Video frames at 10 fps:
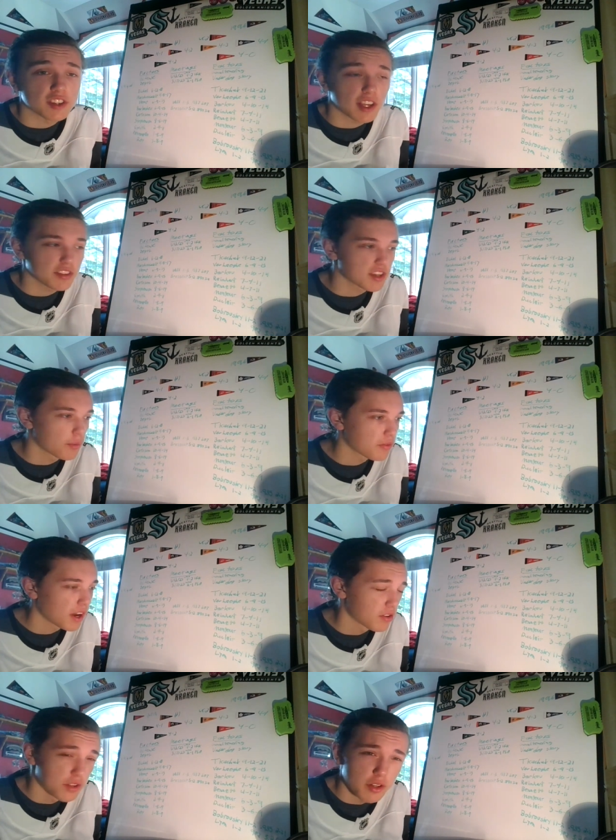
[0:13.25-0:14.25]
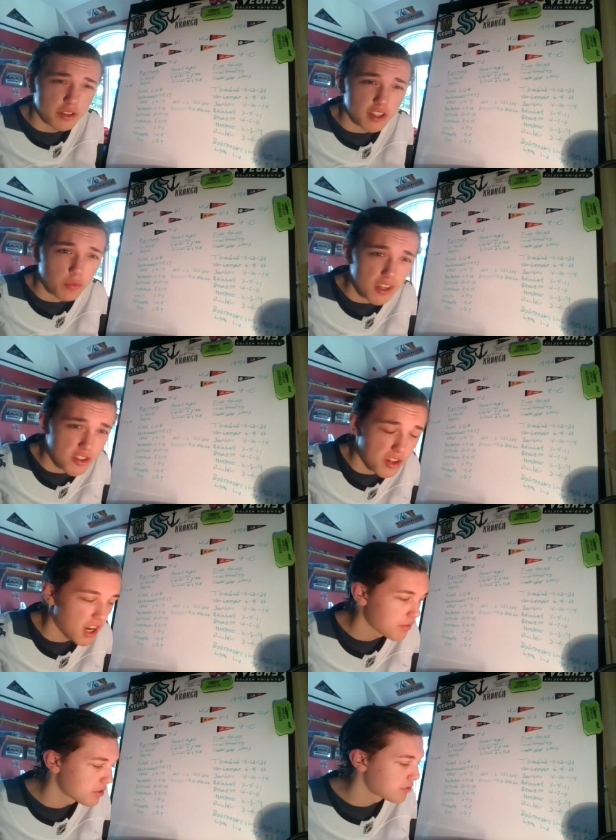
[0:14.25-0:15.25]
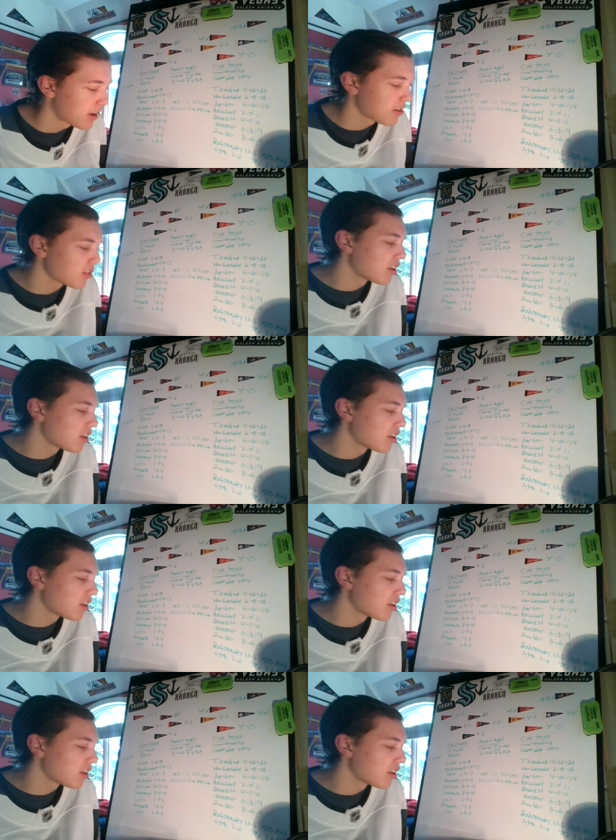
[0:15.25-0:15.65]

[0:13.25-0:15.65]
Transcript: Stanley Cup final. Nearly said Western Conference final.